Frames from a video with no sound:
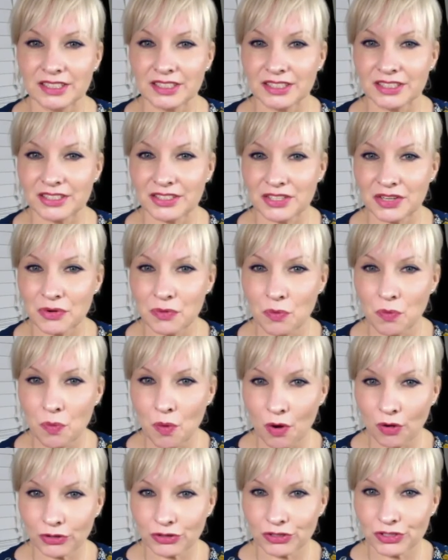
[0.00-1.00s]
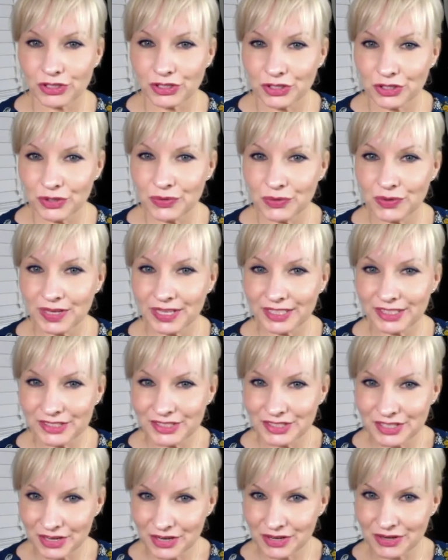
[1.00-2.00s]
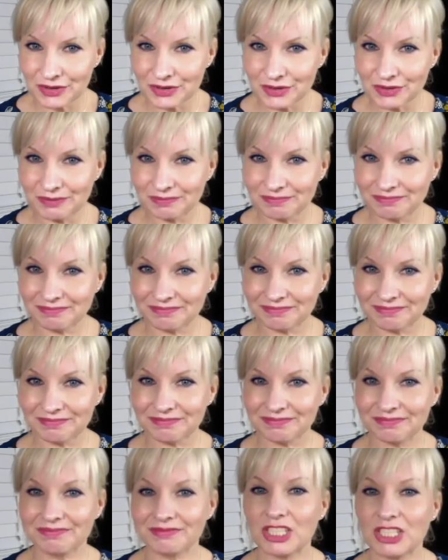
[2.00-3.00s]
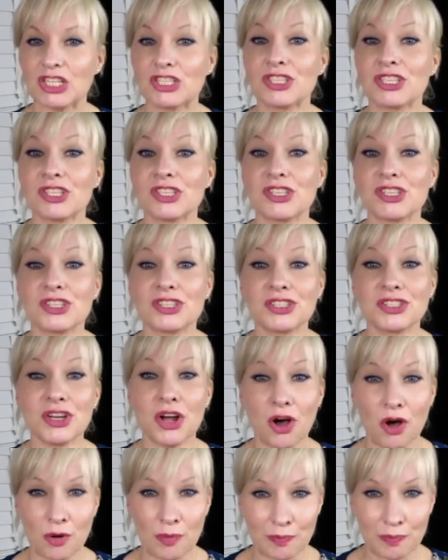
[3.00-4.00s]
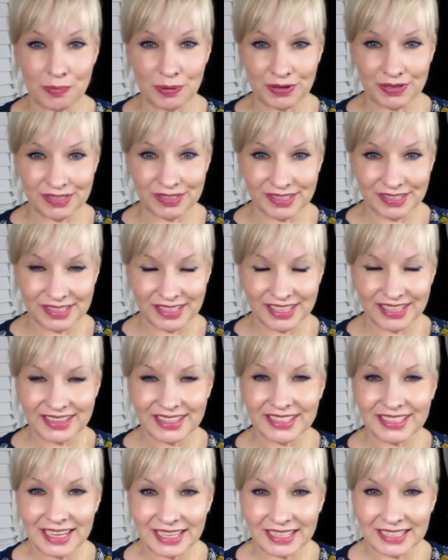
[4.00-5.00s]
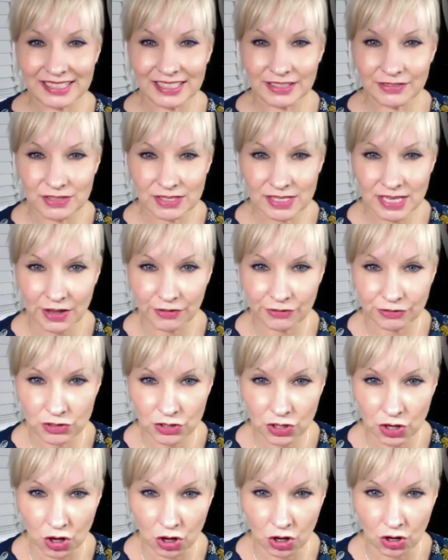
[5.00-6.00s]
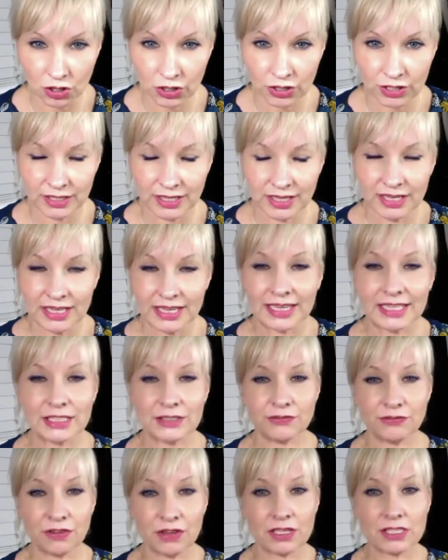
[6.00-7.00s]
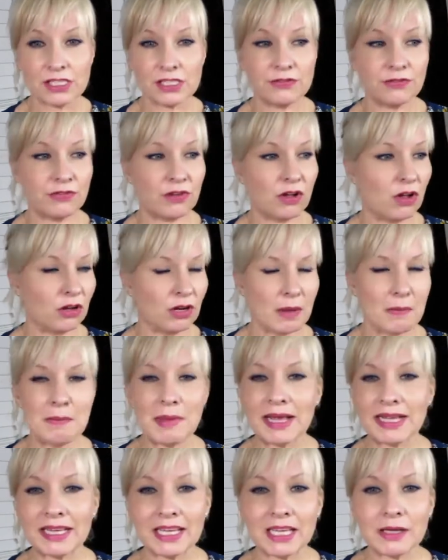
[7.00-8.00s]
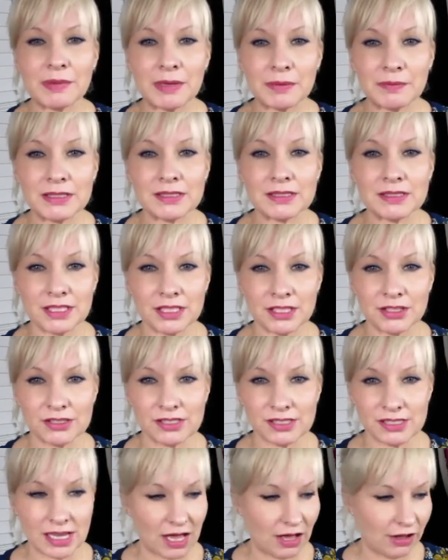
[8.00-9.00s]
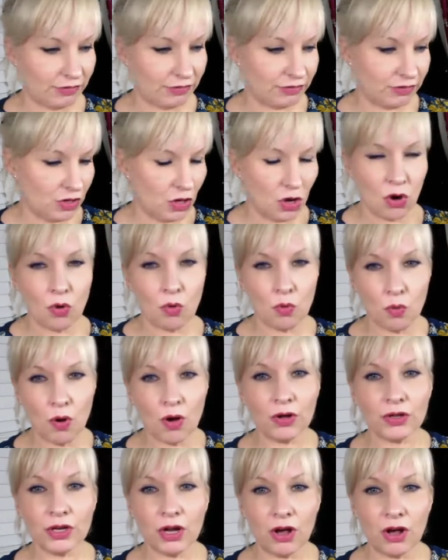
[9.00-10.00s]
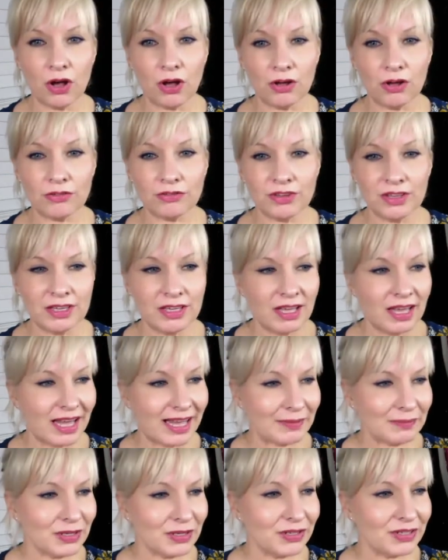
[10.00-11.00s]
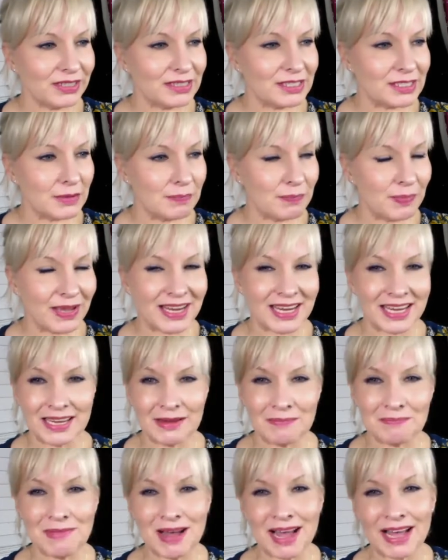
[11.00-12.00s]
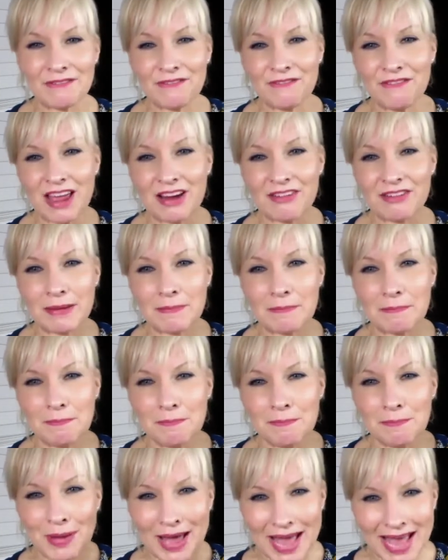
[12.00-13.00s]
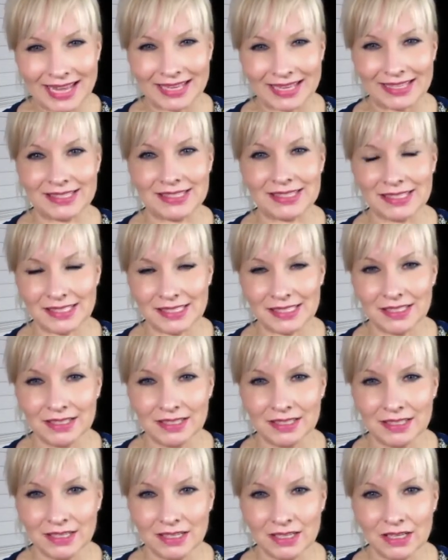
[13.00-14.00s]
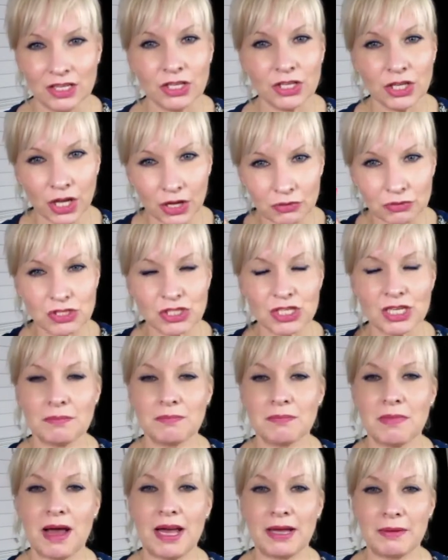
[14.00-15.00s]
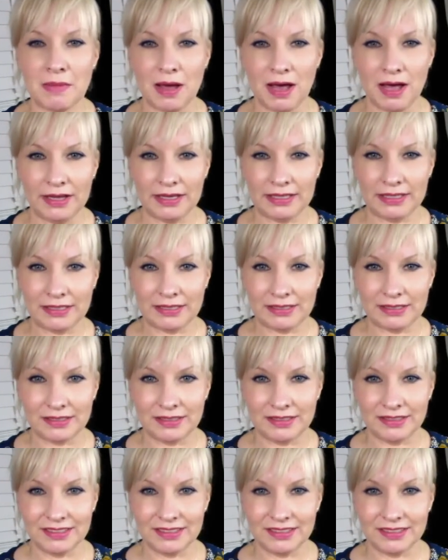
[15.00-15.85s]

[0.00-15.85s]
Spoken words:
So what you can do to stop the negative self-talk is, first of all, make a commitment to yourself, one of, I'm going to be my very best coach in my mind,